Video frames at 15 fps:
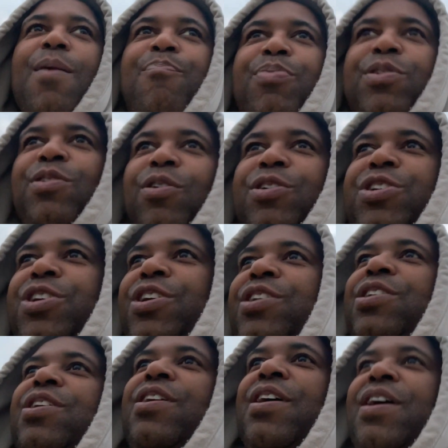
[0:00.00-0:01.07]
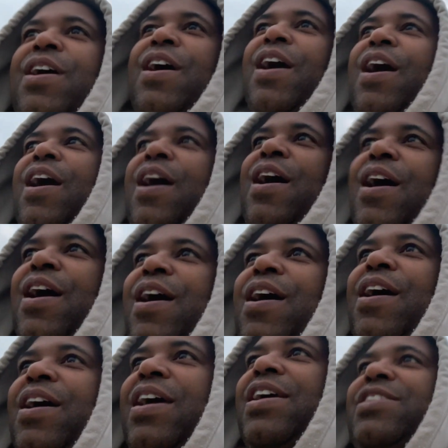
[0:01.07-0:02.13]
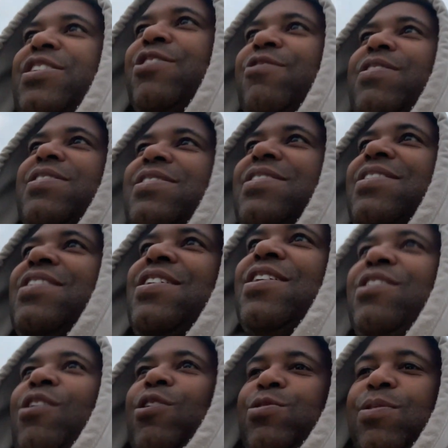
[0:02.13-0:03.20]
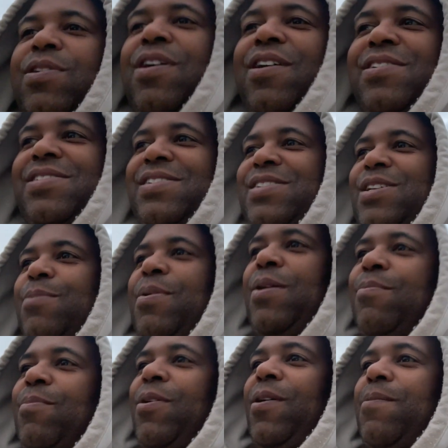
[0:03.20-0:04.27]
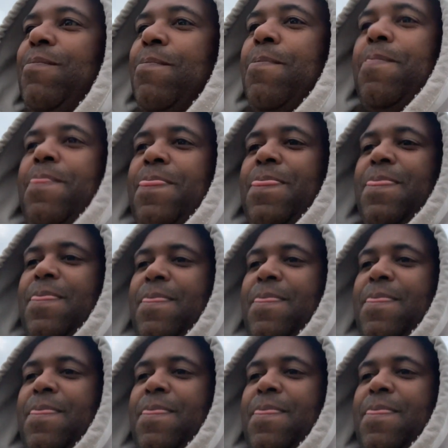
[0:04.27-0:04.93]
production histories. Nice one, guys. See you in a bit. Bye.